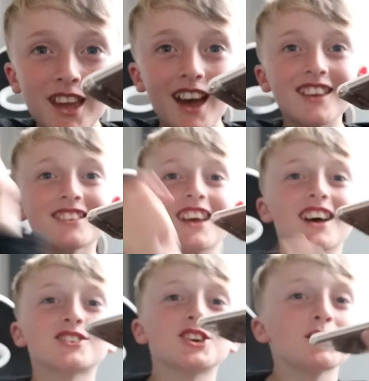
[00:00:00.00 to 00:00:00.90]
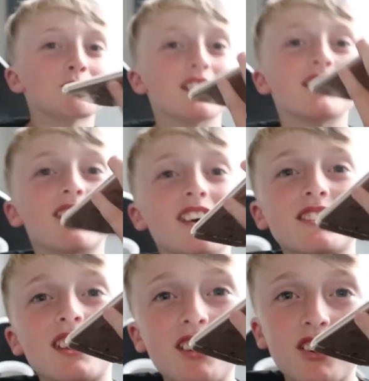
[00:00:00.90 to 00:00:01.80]
Yes. Can you please, like,
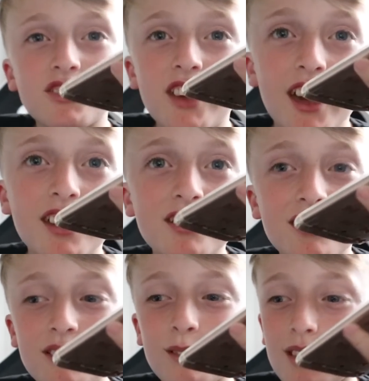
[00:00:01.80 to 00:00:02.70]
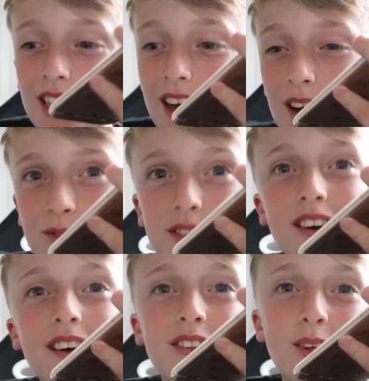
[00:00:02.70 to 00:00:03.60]
send it on text, like,
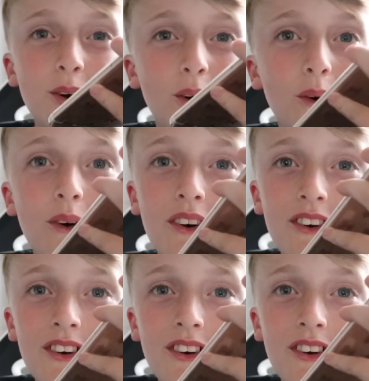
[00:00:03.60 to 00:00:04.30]
after the call?